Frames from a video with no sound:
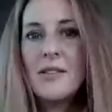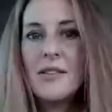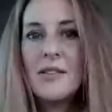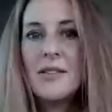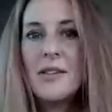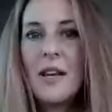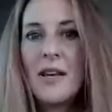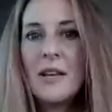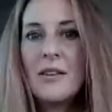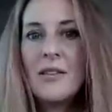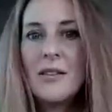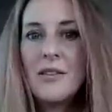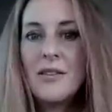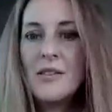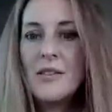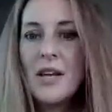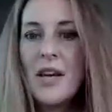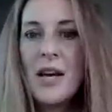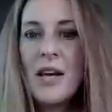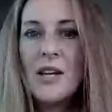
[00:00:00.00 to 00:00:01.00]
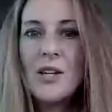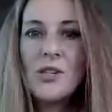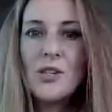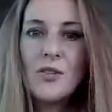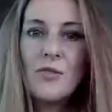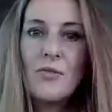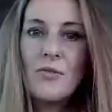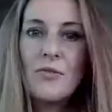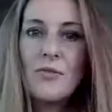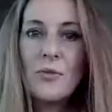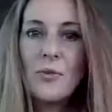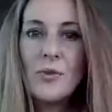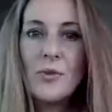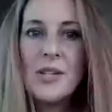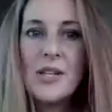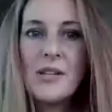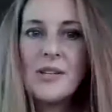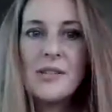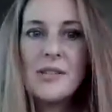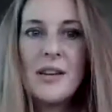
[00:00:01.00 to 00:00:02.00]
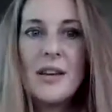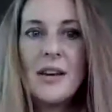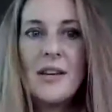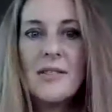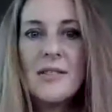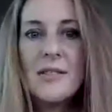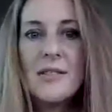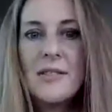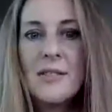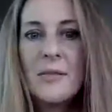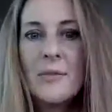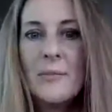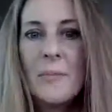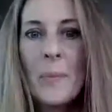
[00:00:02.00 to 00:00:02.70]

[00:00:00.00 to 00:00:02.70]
setting the stage for success.